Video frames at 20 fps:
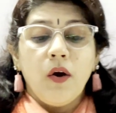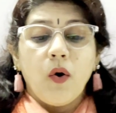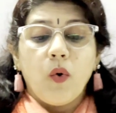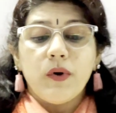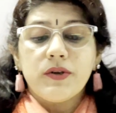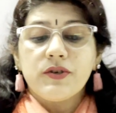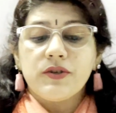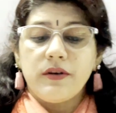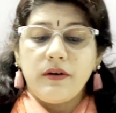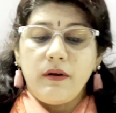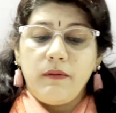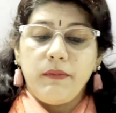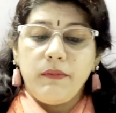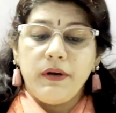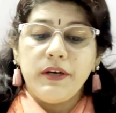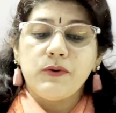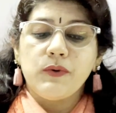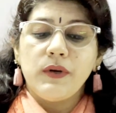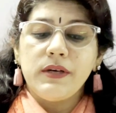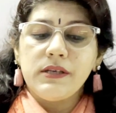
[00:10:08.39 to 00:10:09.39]
Question
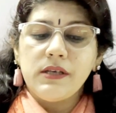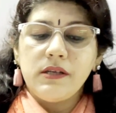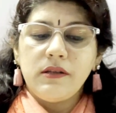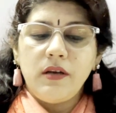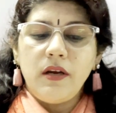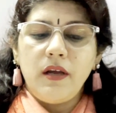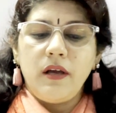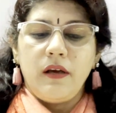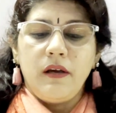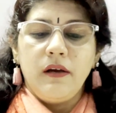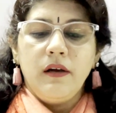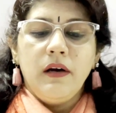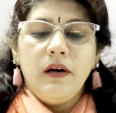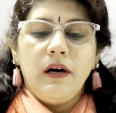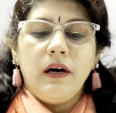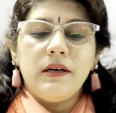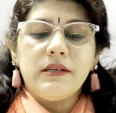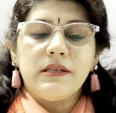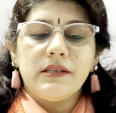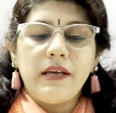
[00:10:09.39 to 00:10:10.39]
number 23.
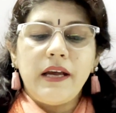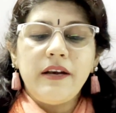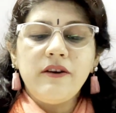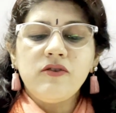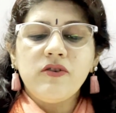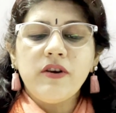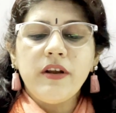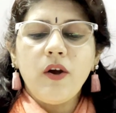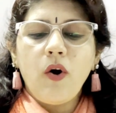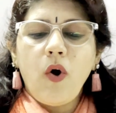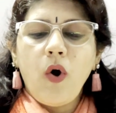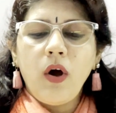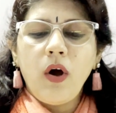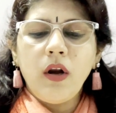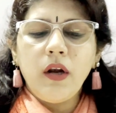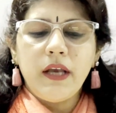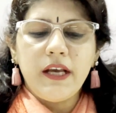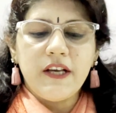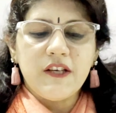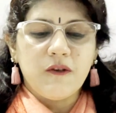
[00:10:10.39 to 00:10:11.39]
A
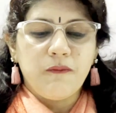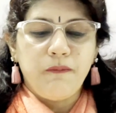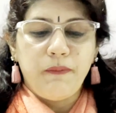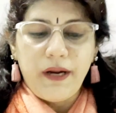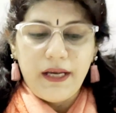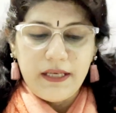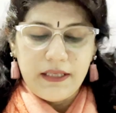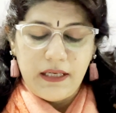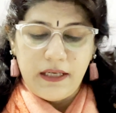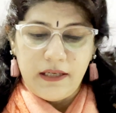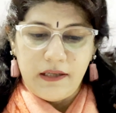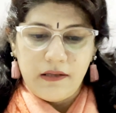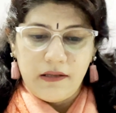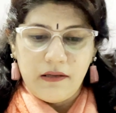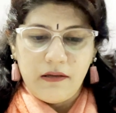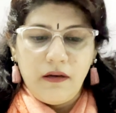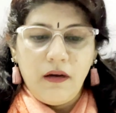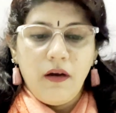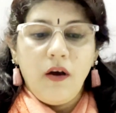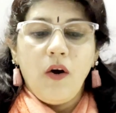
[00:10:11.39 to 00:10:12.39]
centriole is
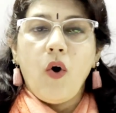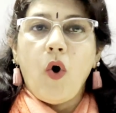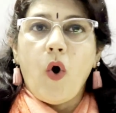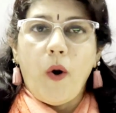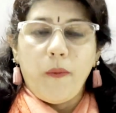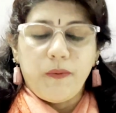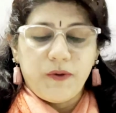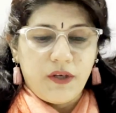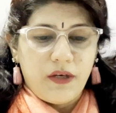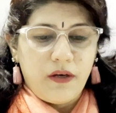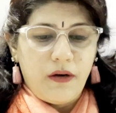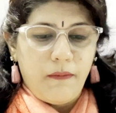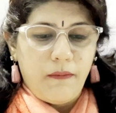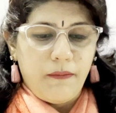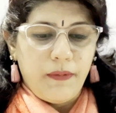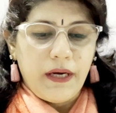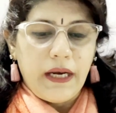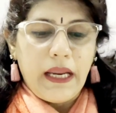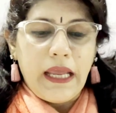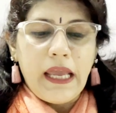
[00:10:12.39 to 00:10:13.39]
present. Option
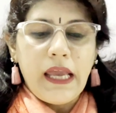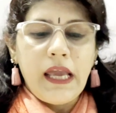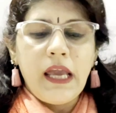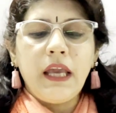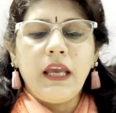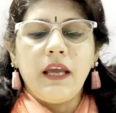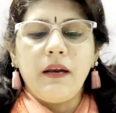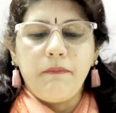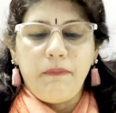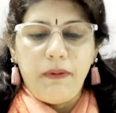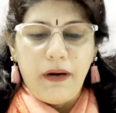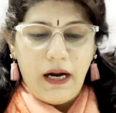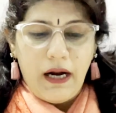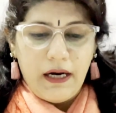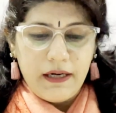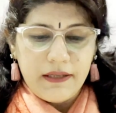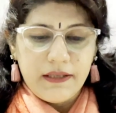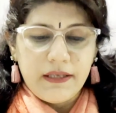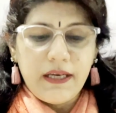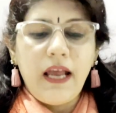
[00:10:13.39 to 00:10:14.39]
number A in
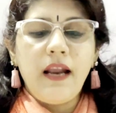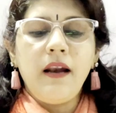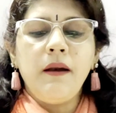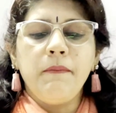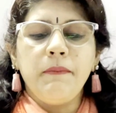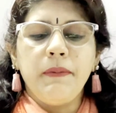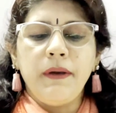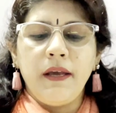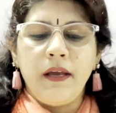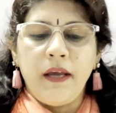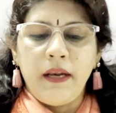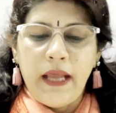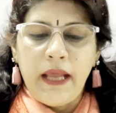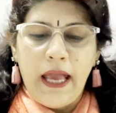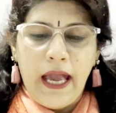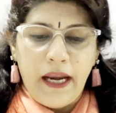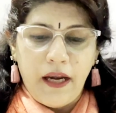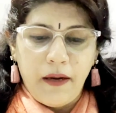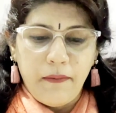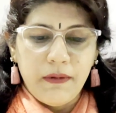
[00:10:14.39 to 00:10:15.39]
plant cell, B in
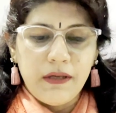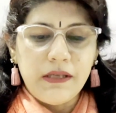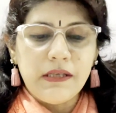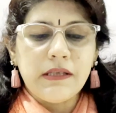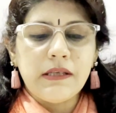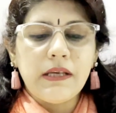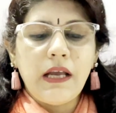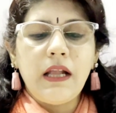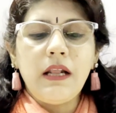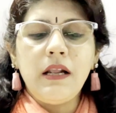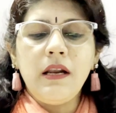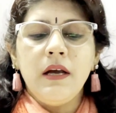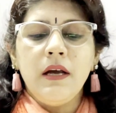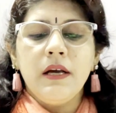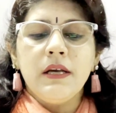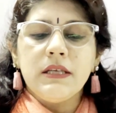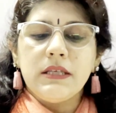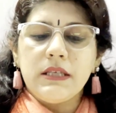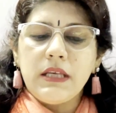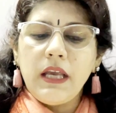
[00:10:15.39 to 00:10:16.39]
animal cell,
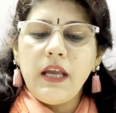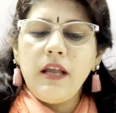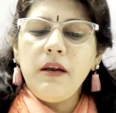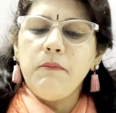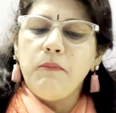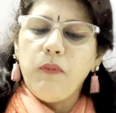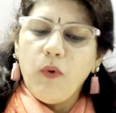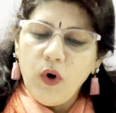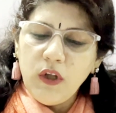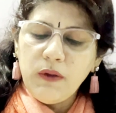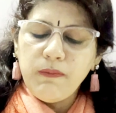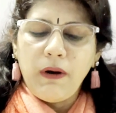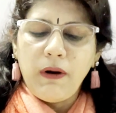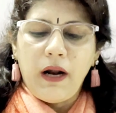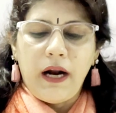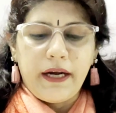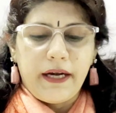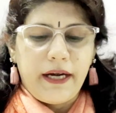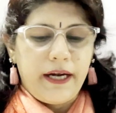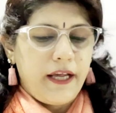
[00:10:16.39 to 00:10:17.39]
C in both
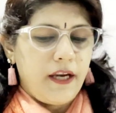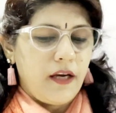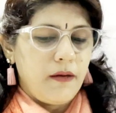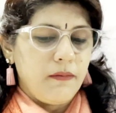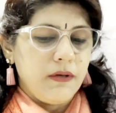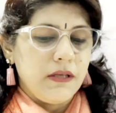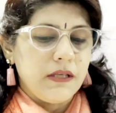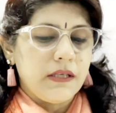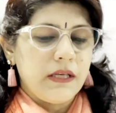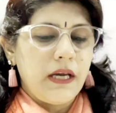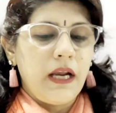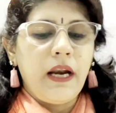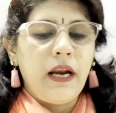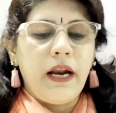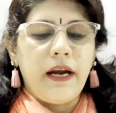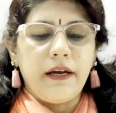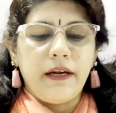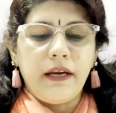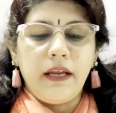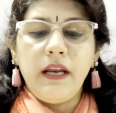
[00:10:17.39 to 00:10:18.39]
plant and animal cell,
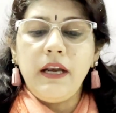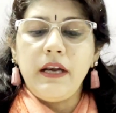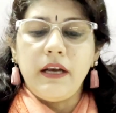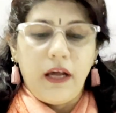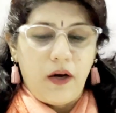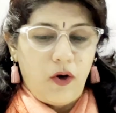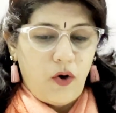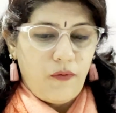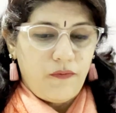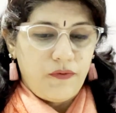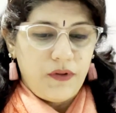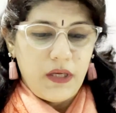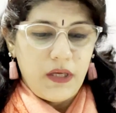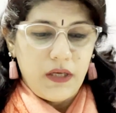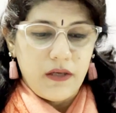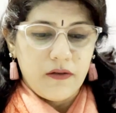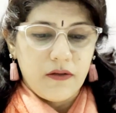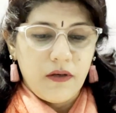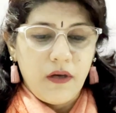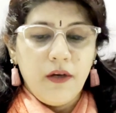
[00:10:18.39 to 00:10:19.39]
and D none of
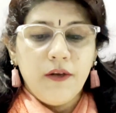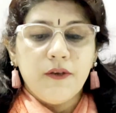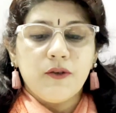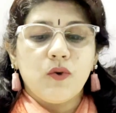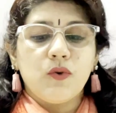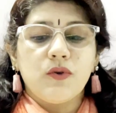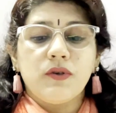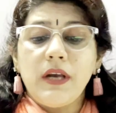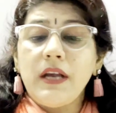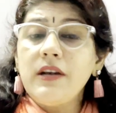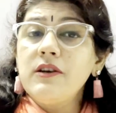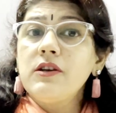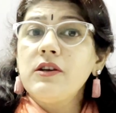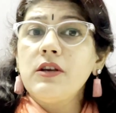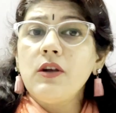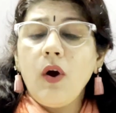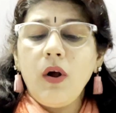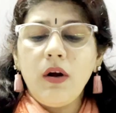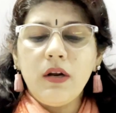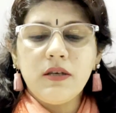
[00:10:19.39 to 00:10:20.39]
these. So
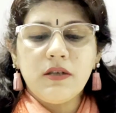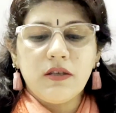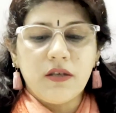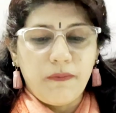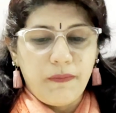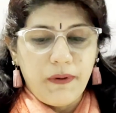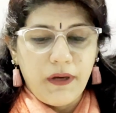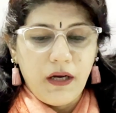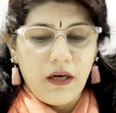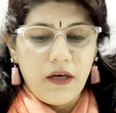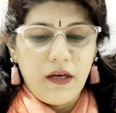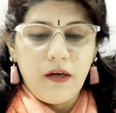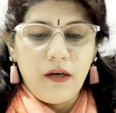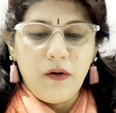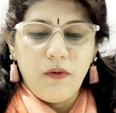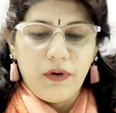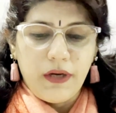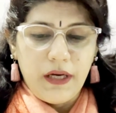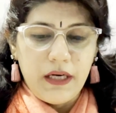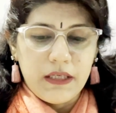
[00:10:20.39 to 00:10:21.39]
centriole is typically
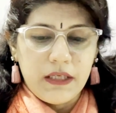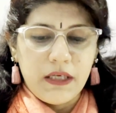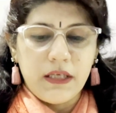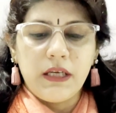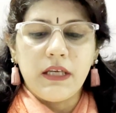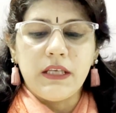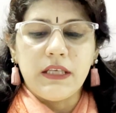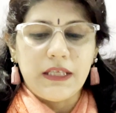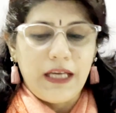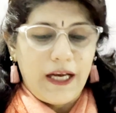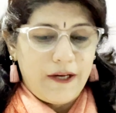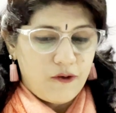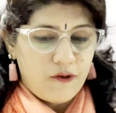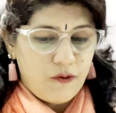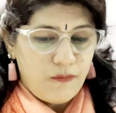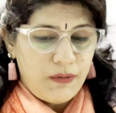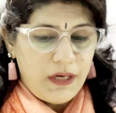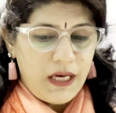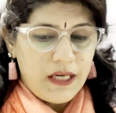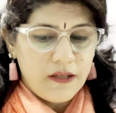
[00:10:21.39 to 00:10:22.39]
located in
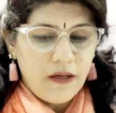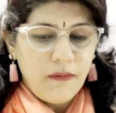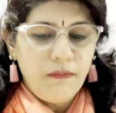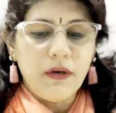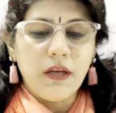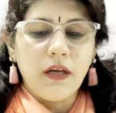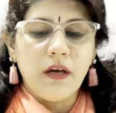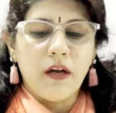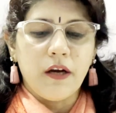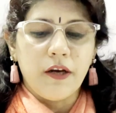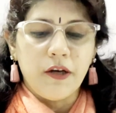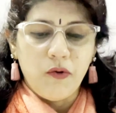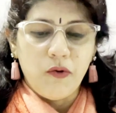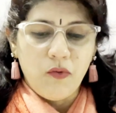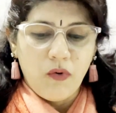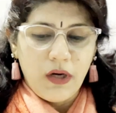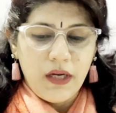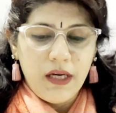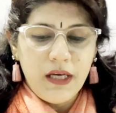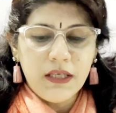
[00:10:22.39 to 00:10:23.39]
cytoplasm near
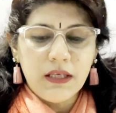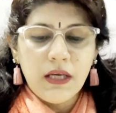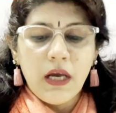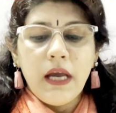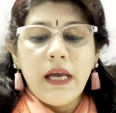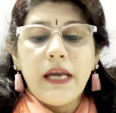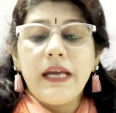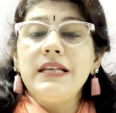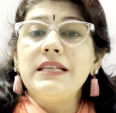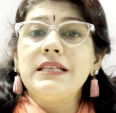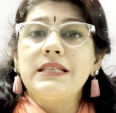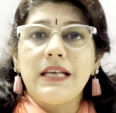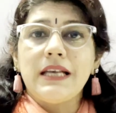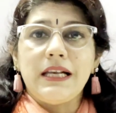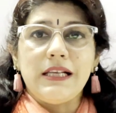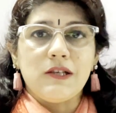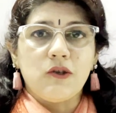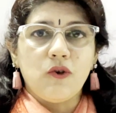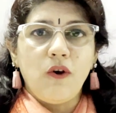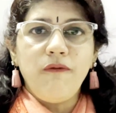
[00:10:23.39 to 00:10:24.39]
nucleus in
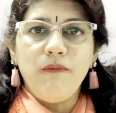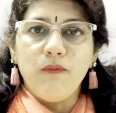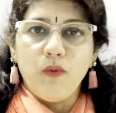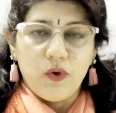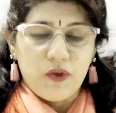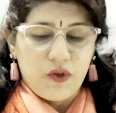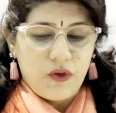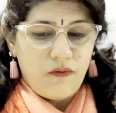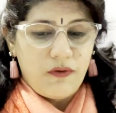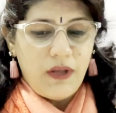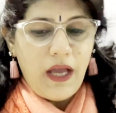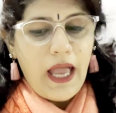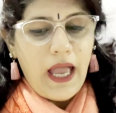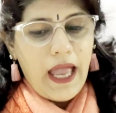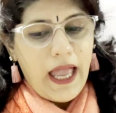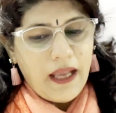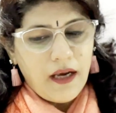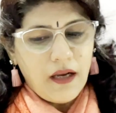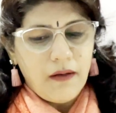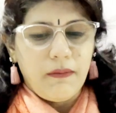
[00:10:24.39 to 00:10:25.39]
cells of most of the
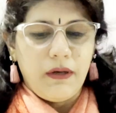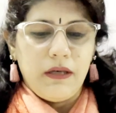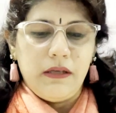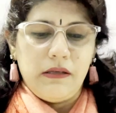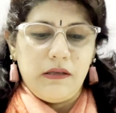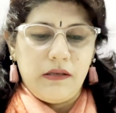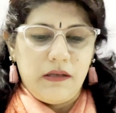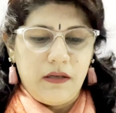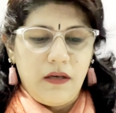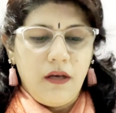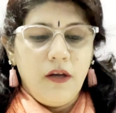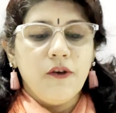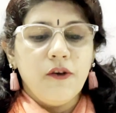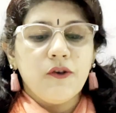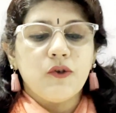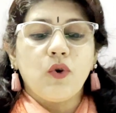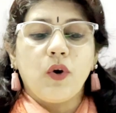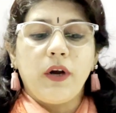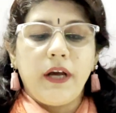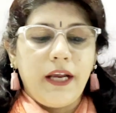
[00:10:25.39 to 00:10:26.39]
animals.
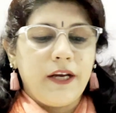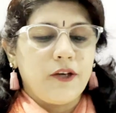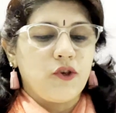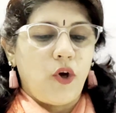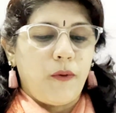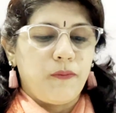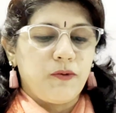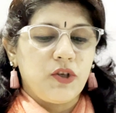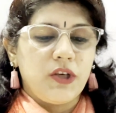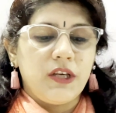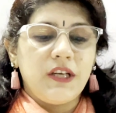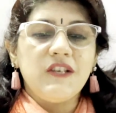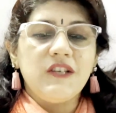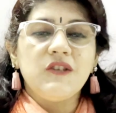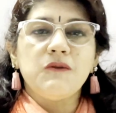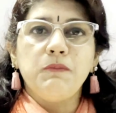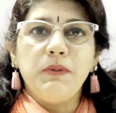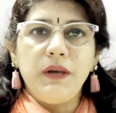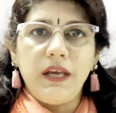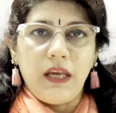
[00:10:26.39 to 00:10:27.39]
So correct option
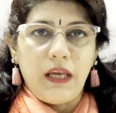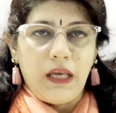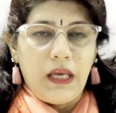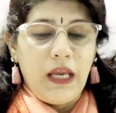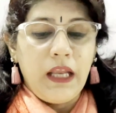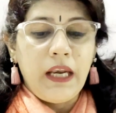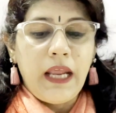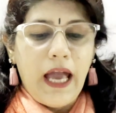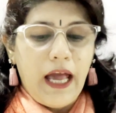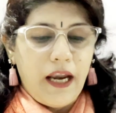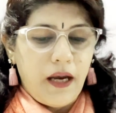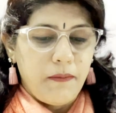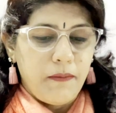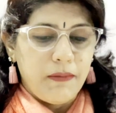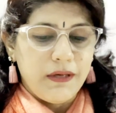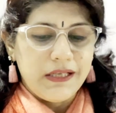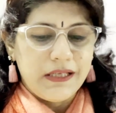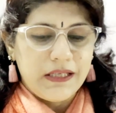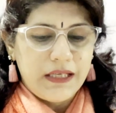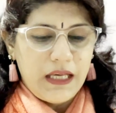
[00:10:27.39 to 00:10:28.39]
is B in
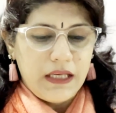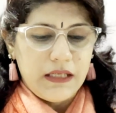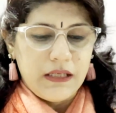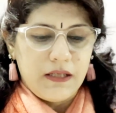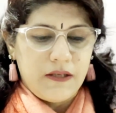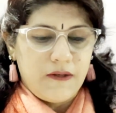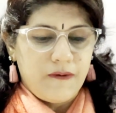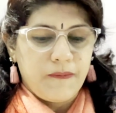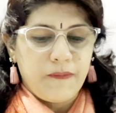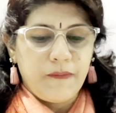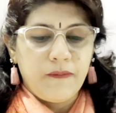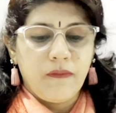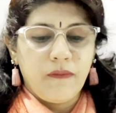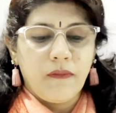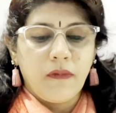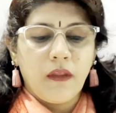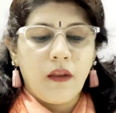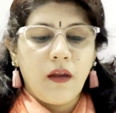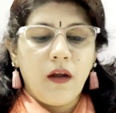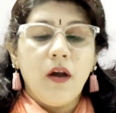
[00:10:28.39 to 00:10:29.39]
animal cells.
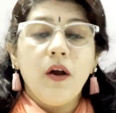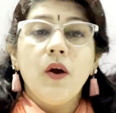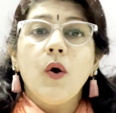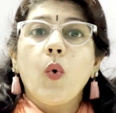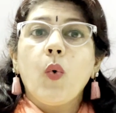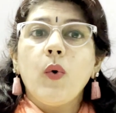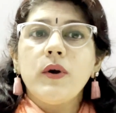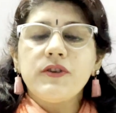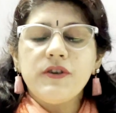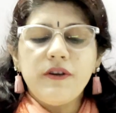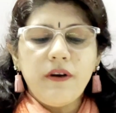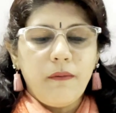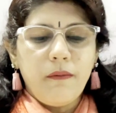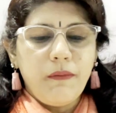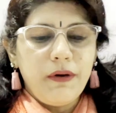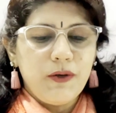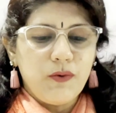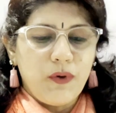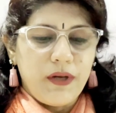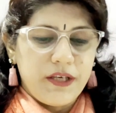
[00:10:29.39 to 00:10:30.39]
Question
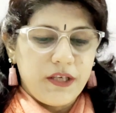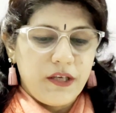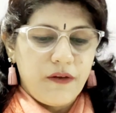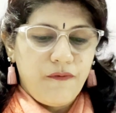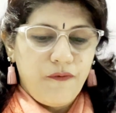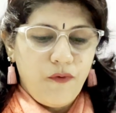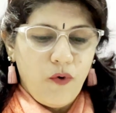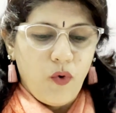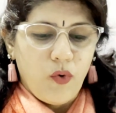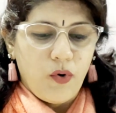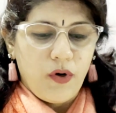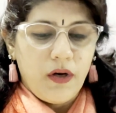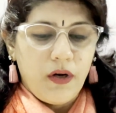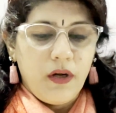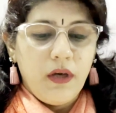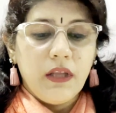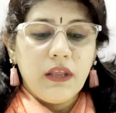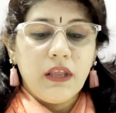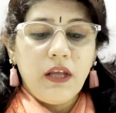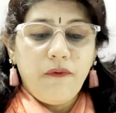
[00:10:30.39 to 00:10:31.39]
number 24.
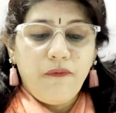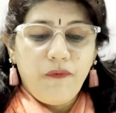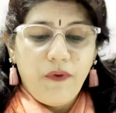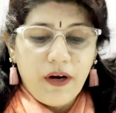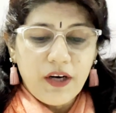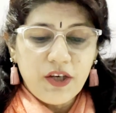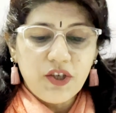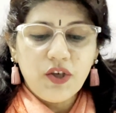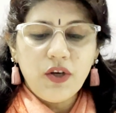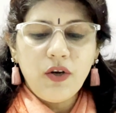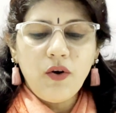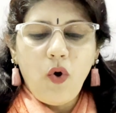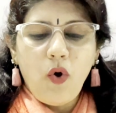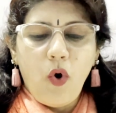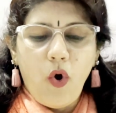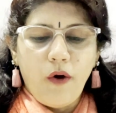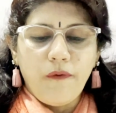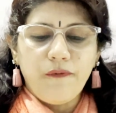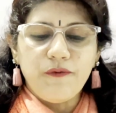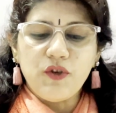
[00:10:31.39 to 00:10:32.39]
The function
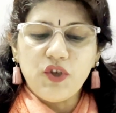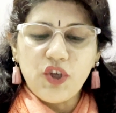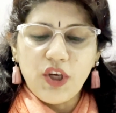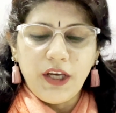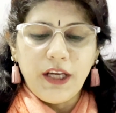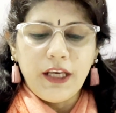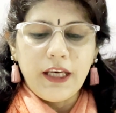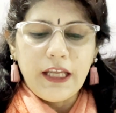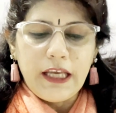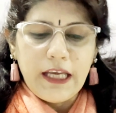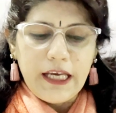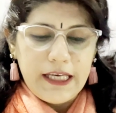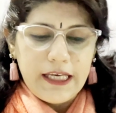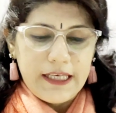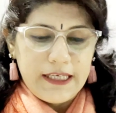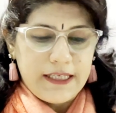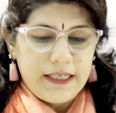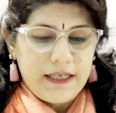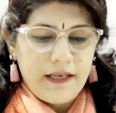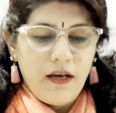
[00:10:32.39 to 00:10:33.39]
of gene
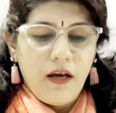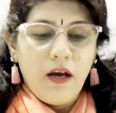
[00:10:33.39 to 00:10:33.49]
is